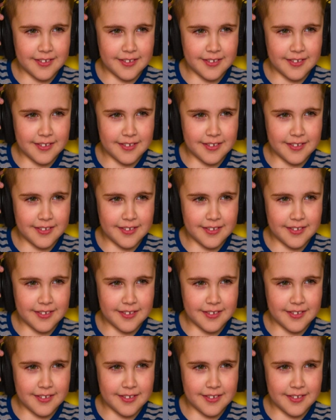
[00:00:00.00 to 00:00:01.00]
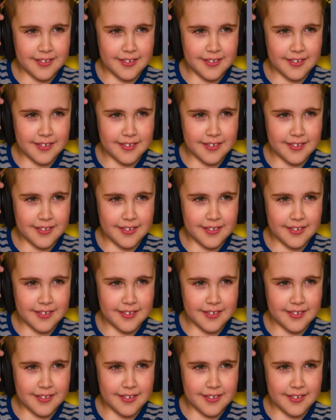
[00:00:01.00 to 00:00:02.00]

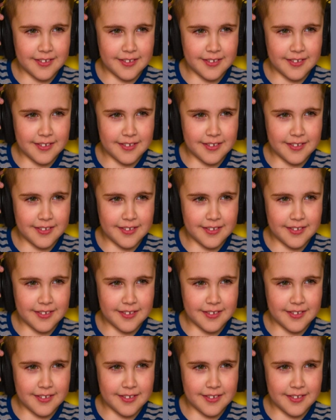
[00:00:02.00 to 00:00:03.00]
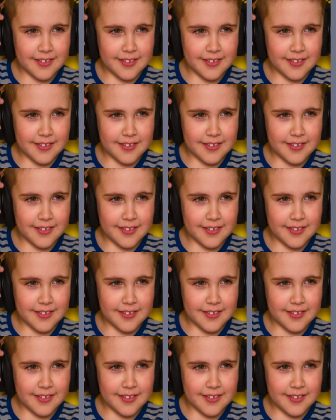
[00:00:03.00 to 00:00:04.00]

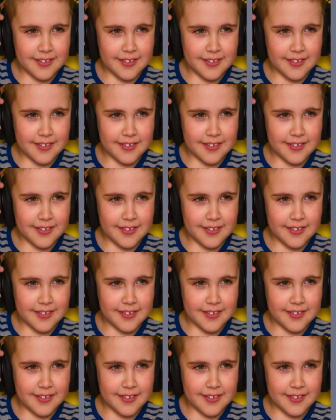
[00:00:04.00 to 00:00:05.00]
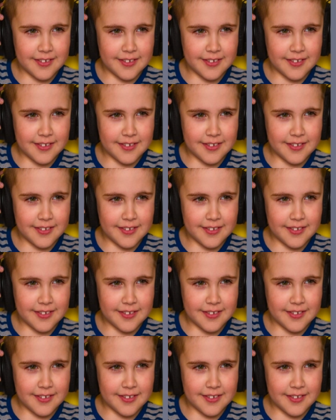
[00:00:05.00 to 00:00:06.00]

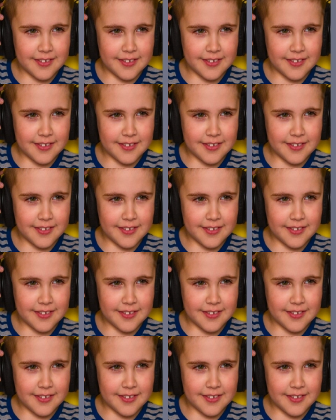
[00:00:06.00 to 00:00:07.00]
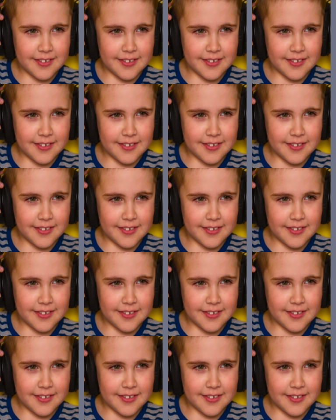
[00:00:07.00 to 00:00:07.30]
This is a still picture; no speech is visible.